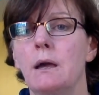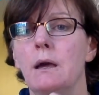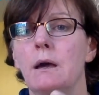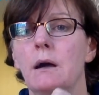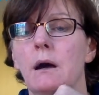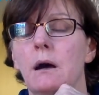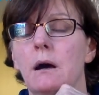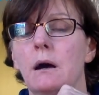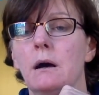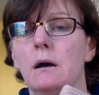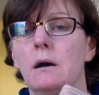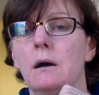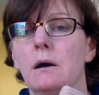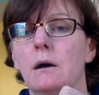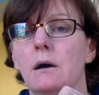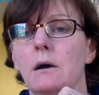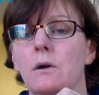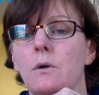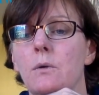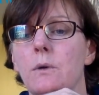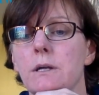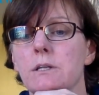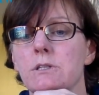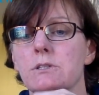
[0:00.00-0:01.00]

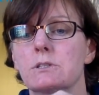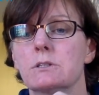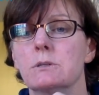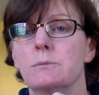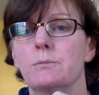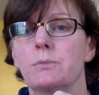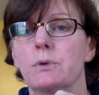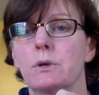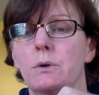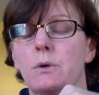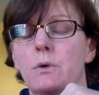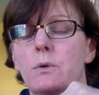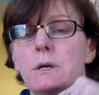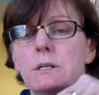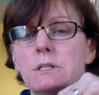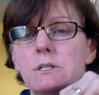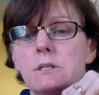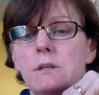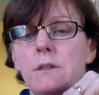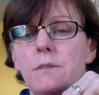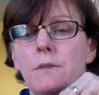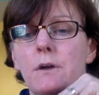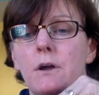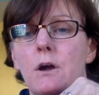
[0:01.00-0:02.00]
a question, put a
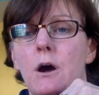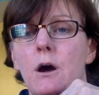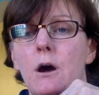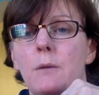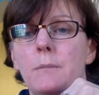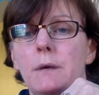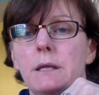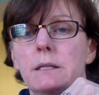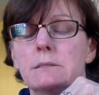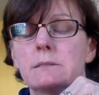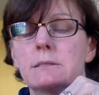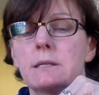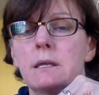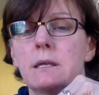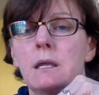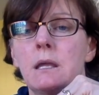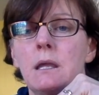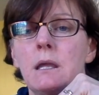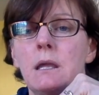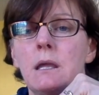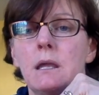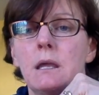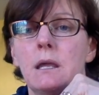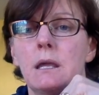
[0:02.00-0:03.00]
question in the comments,
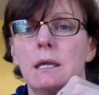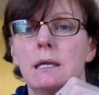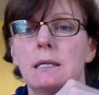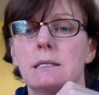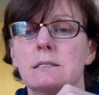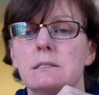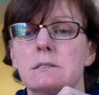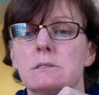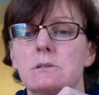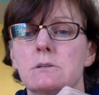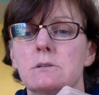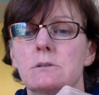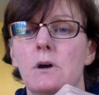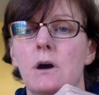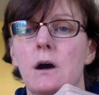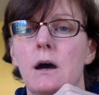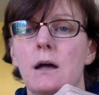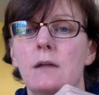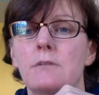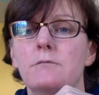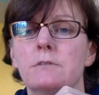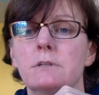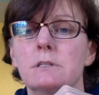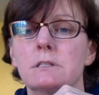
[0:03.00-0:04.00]
it's
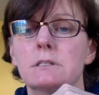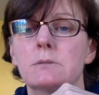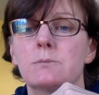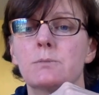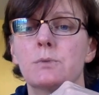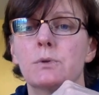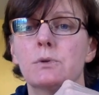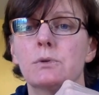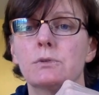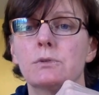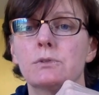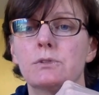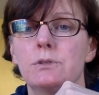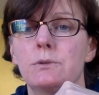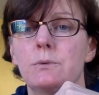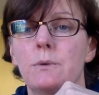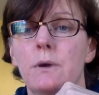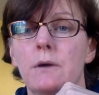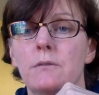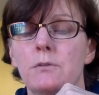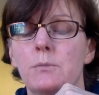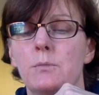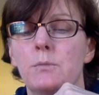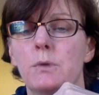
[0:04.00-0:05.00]
not visible to
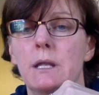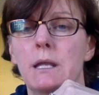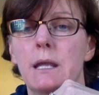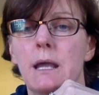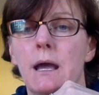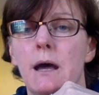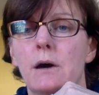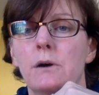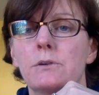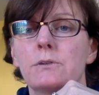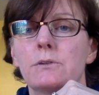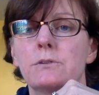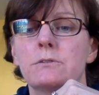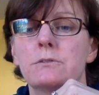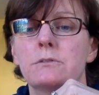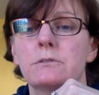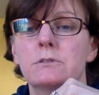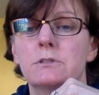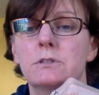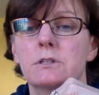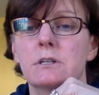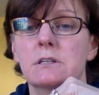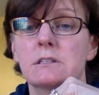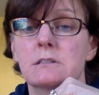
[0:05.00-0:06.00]
everybody
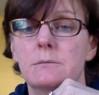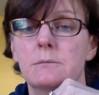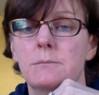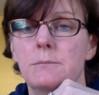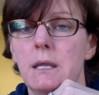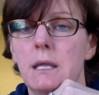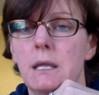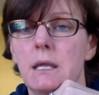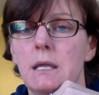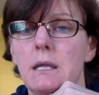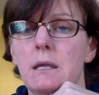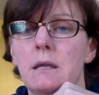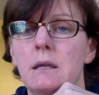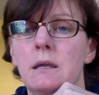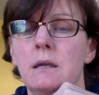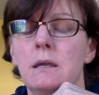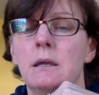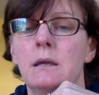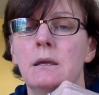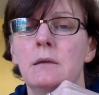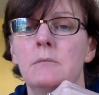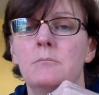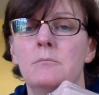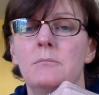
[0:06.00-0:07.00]
else, just me.
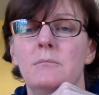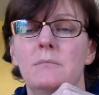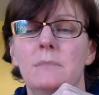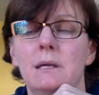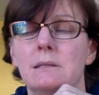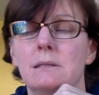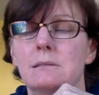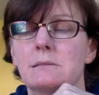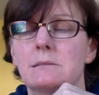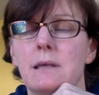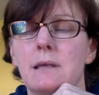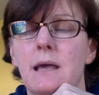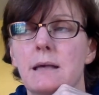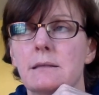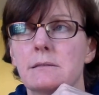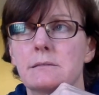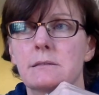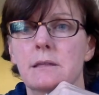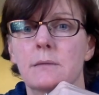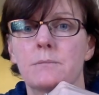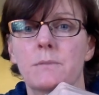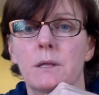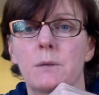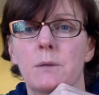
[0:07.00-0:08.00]
It has
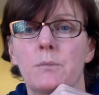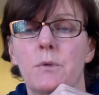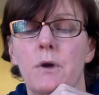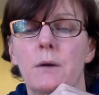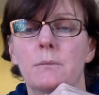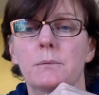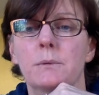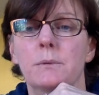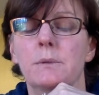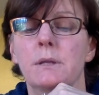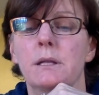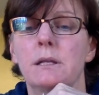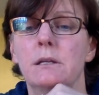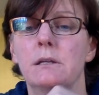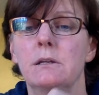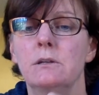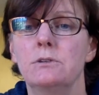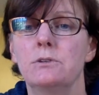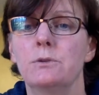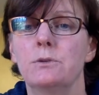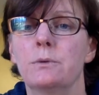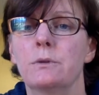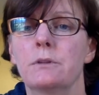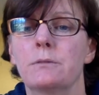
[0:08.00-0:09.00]
something probably to
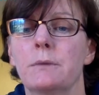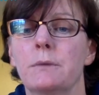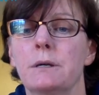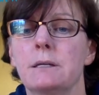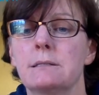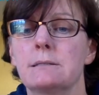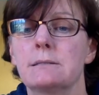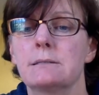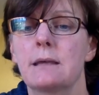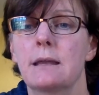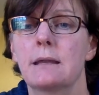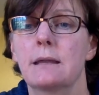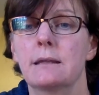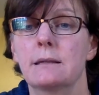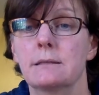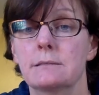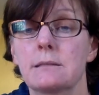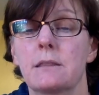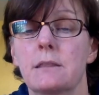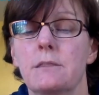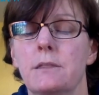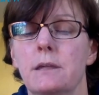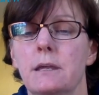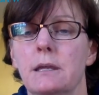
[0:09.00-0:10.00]
do with my
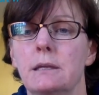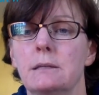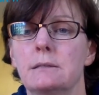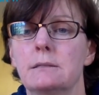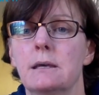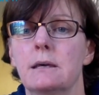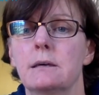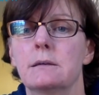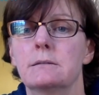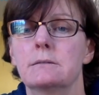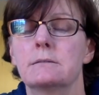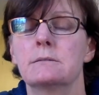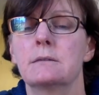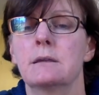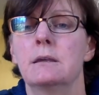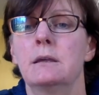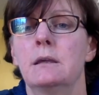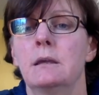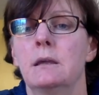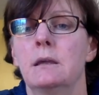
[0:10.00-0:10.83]
settings. I think it does.